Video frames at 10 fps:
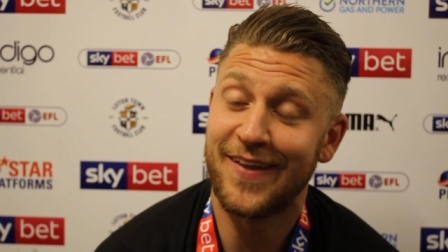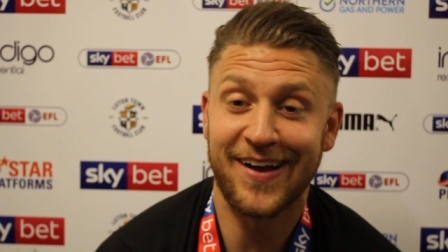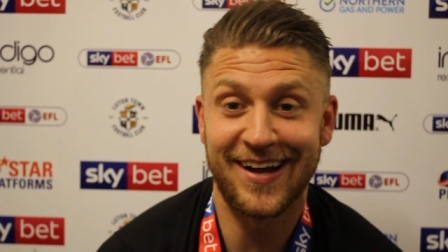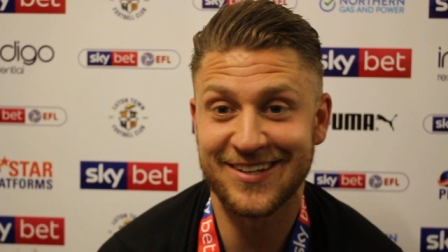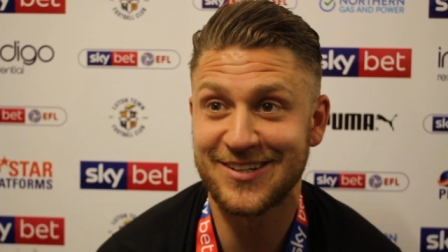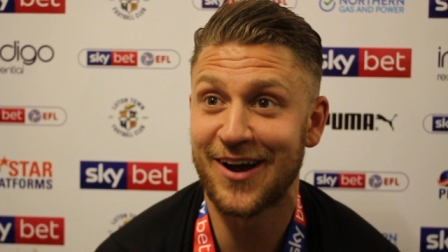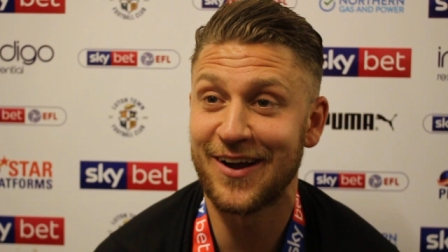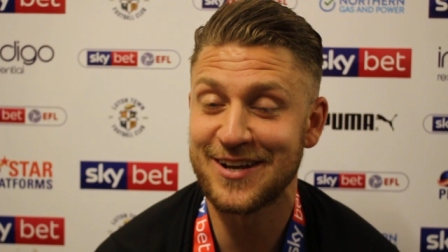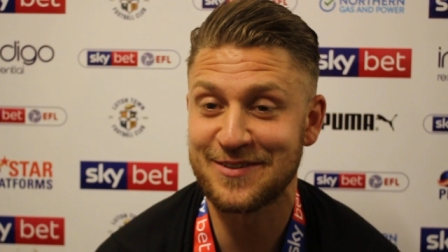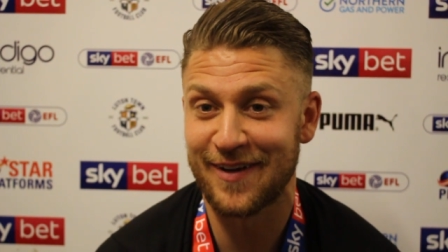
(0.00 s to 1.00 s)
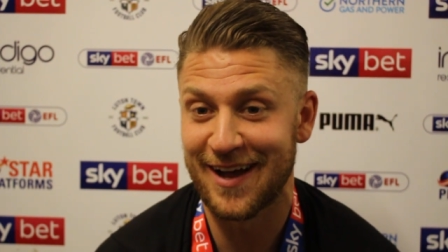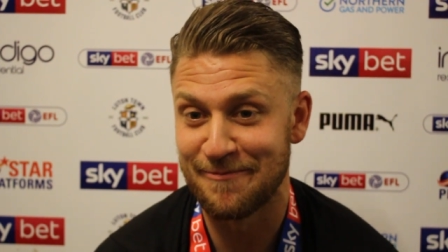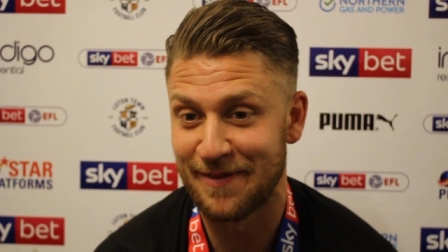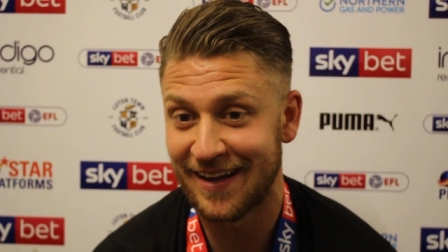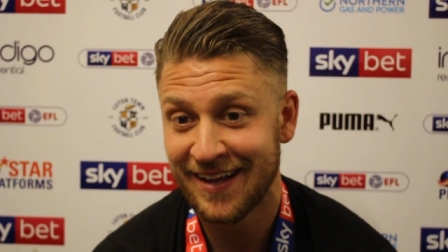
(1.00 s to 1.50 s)
I know, it's the youngest
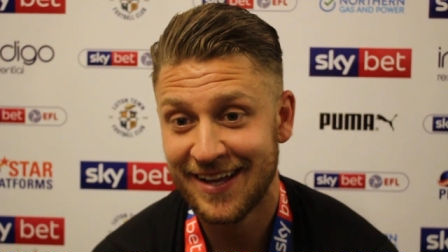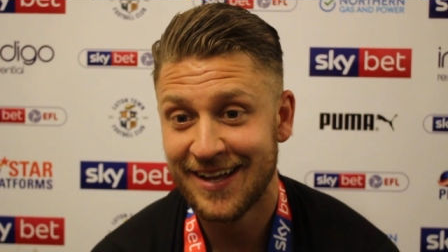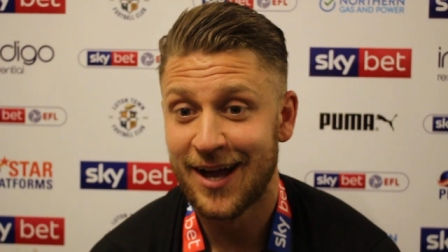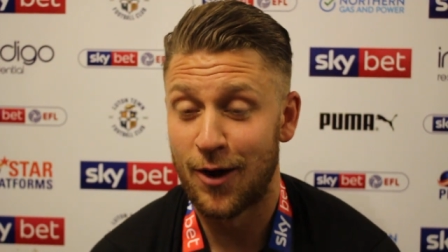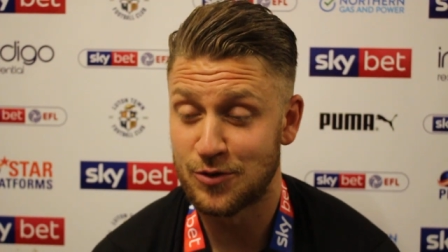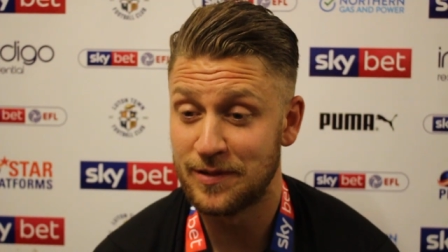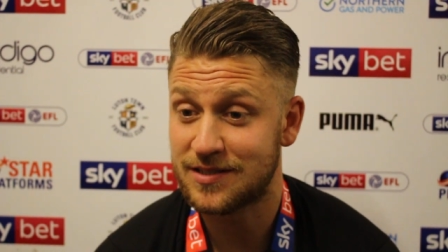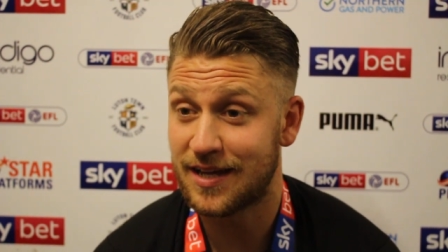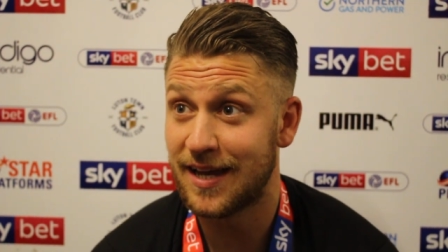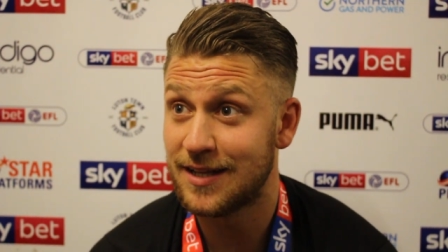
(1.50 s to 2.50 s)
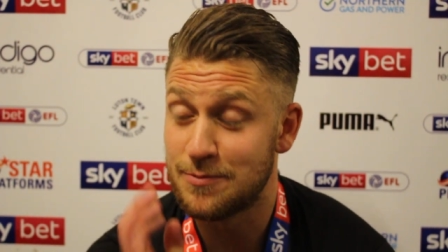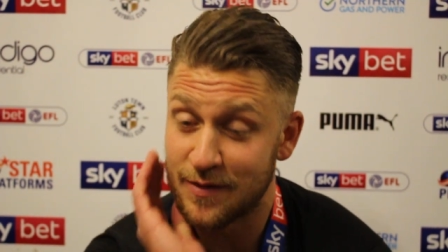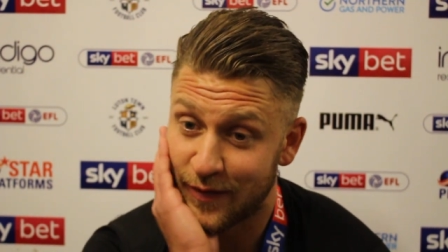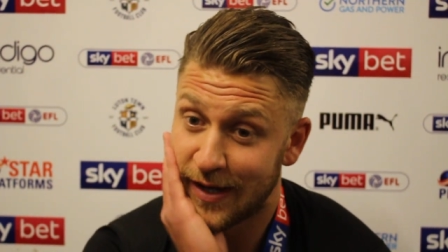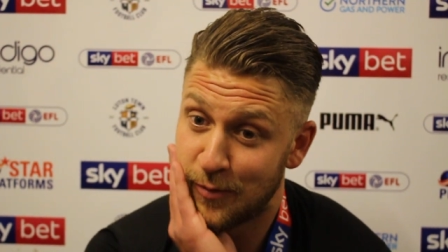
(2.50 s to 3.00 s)
fan, but I was a bit scared to be
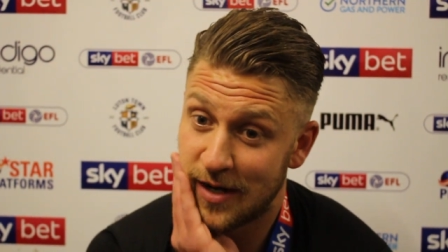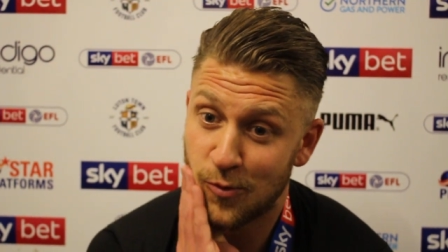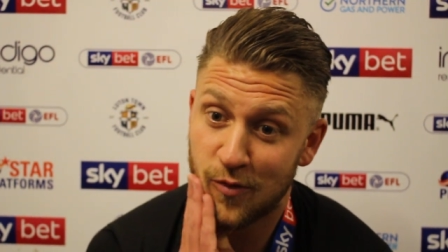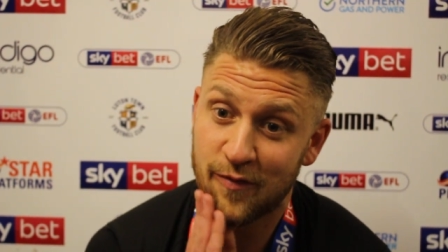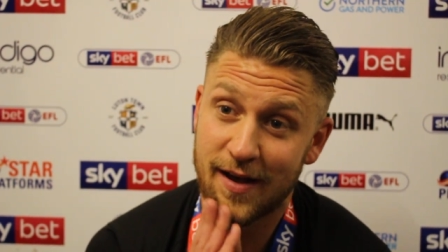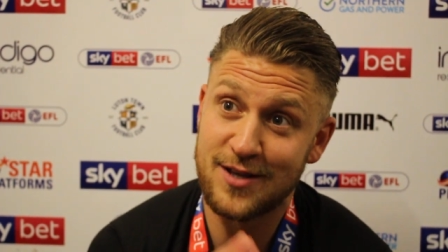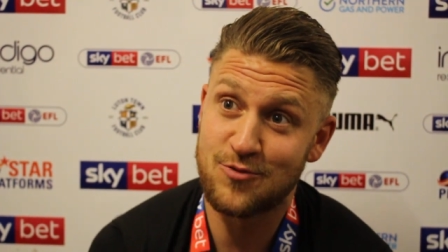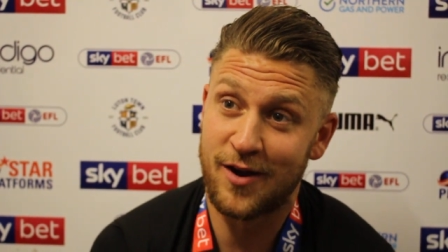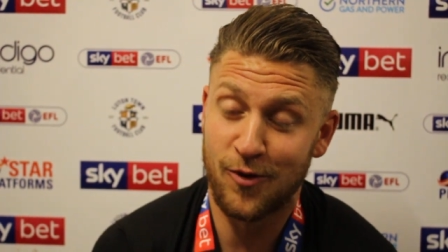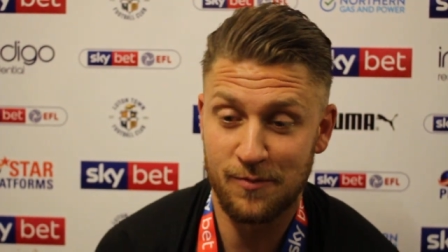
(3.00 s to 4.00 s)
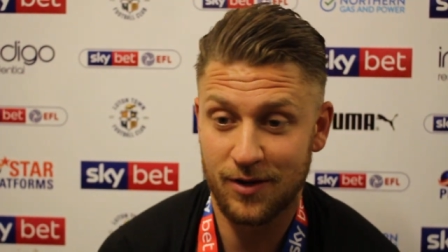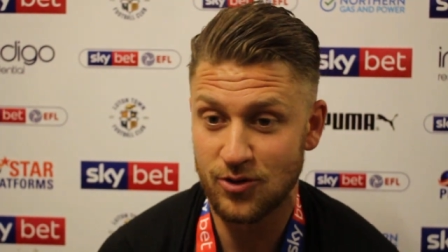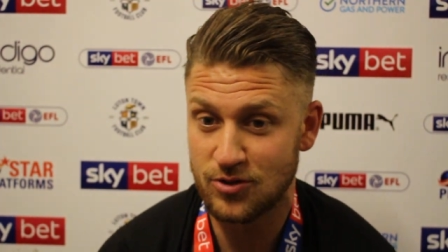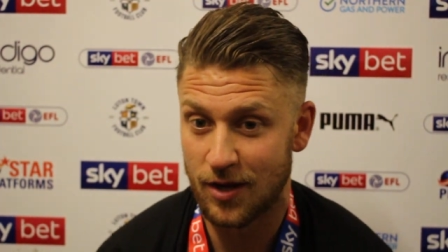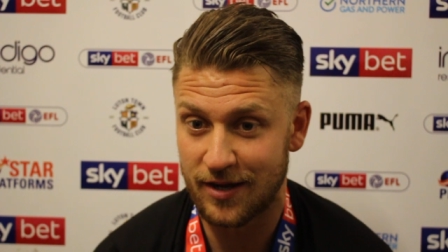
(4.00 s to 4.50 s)
fair when all the fans ran on
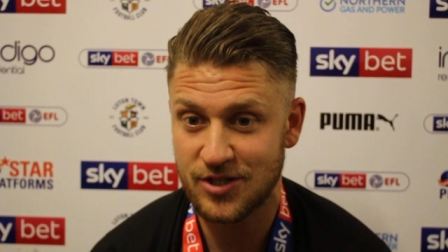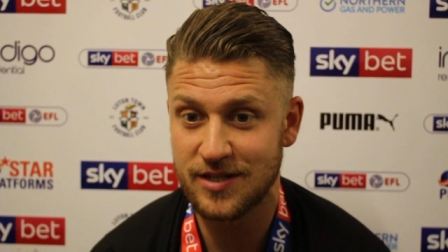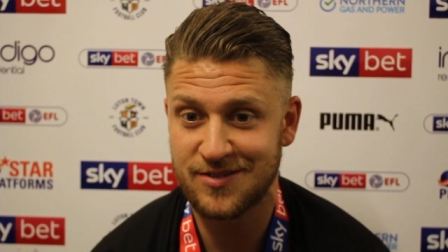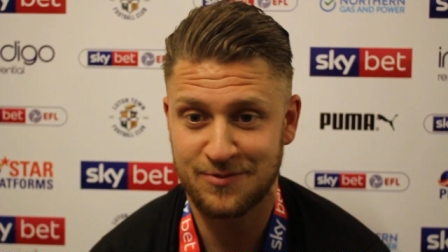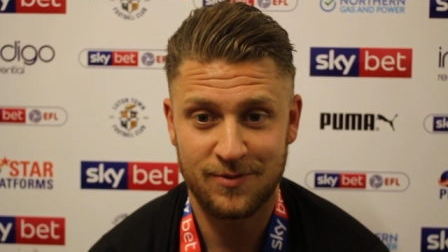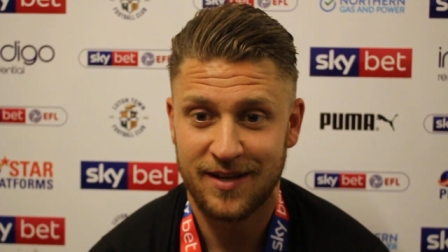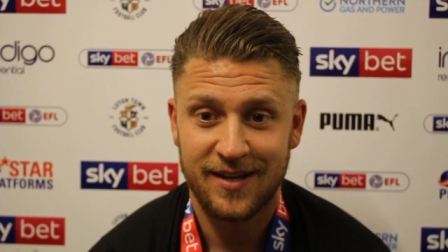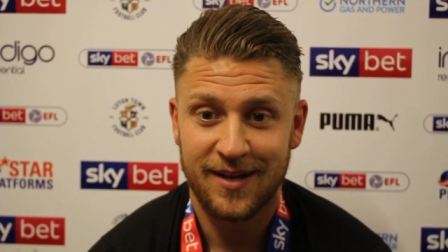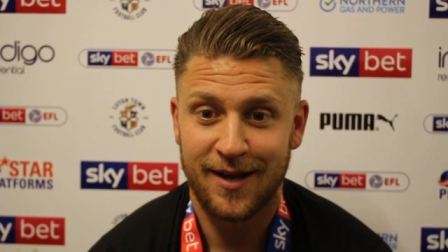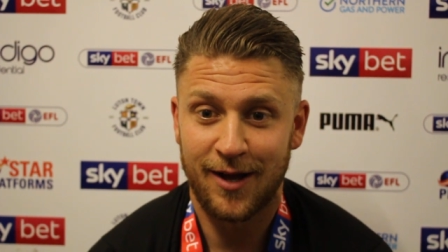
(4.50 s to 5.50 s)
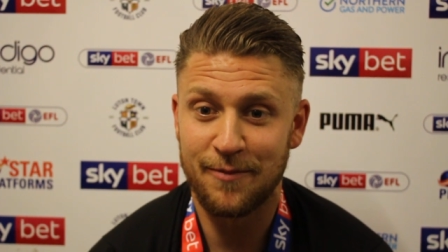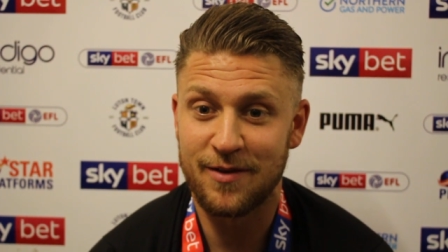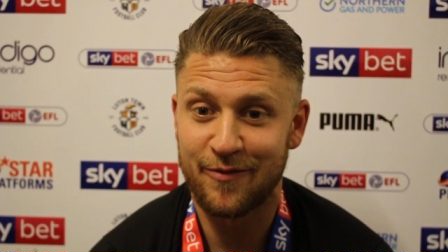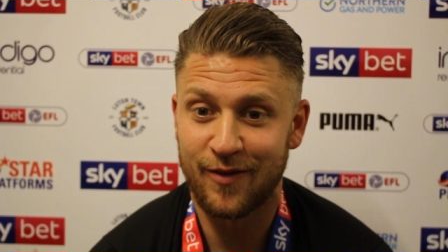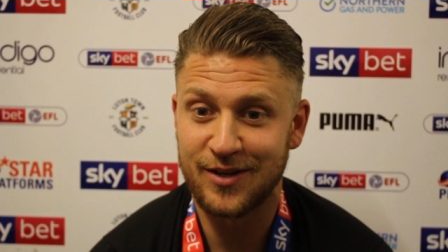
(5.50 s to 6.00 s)
because like she's I ain't
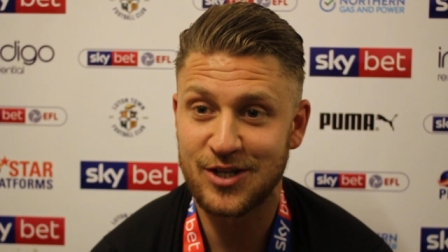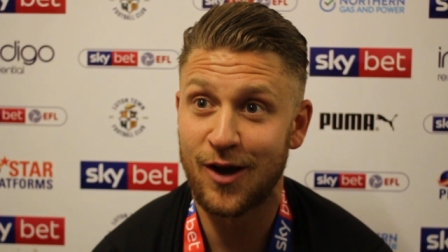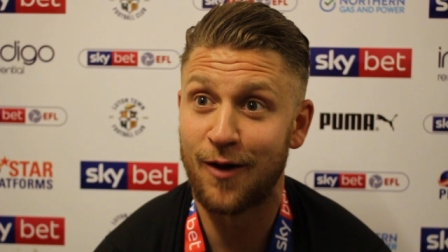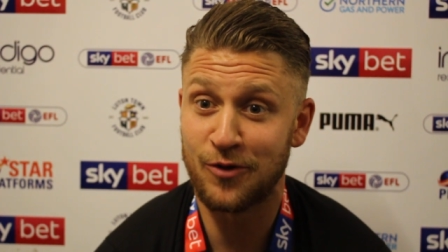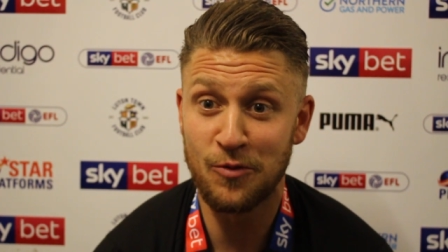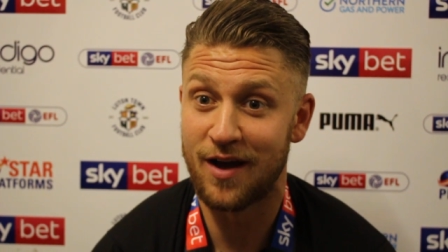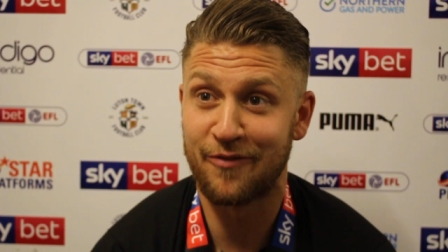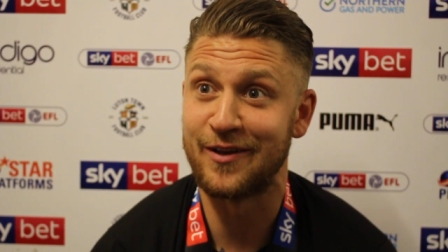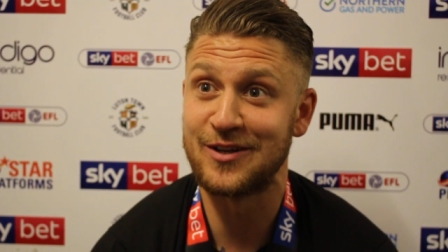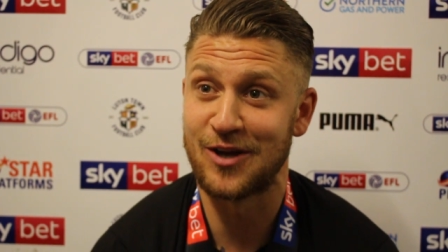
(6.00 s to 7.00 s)
being funny, she can't do nothing.